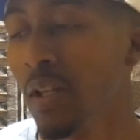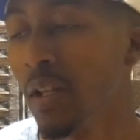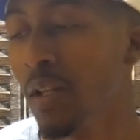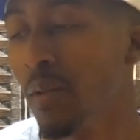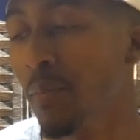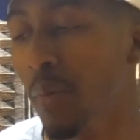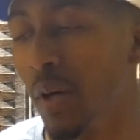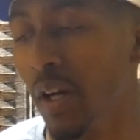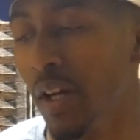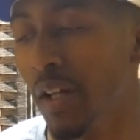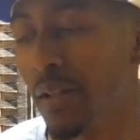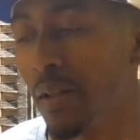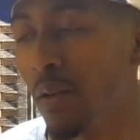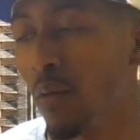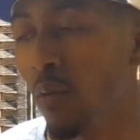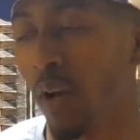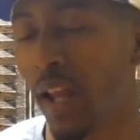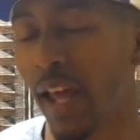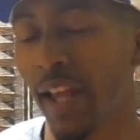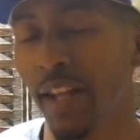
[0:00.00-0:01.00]
But
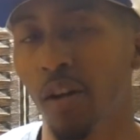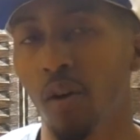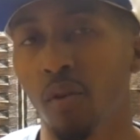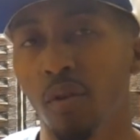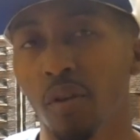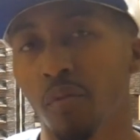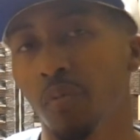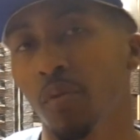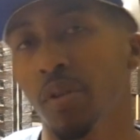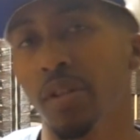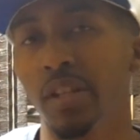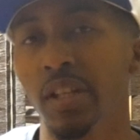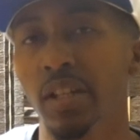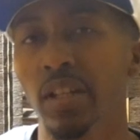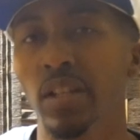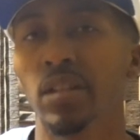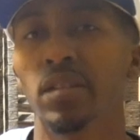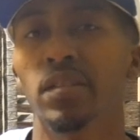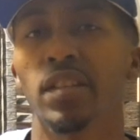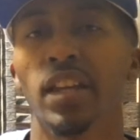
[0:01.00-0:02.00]
what I noticed with
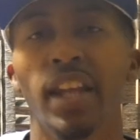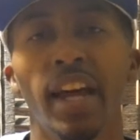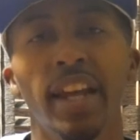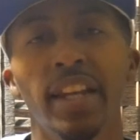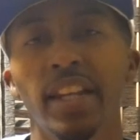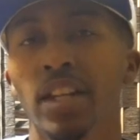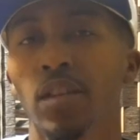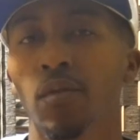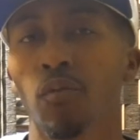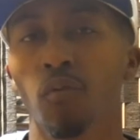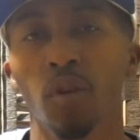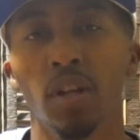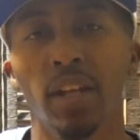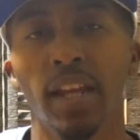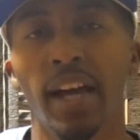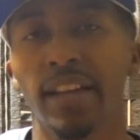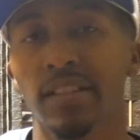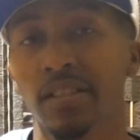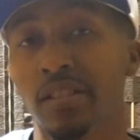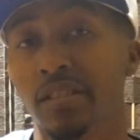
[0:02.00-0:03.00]
these, and I didn't even
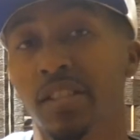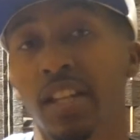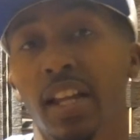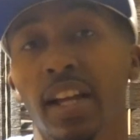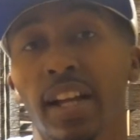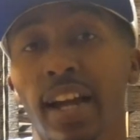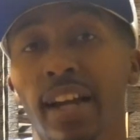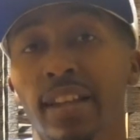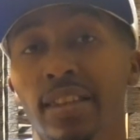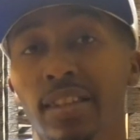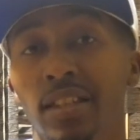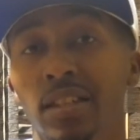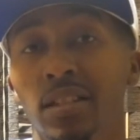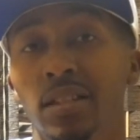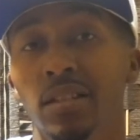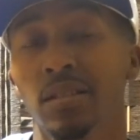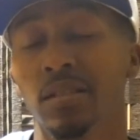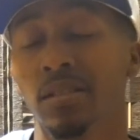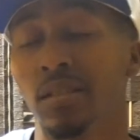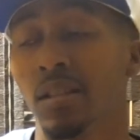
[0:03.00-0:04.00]
realize it until I got
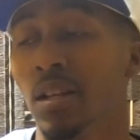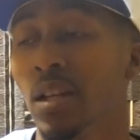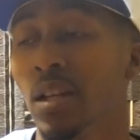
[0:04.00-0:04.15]
these,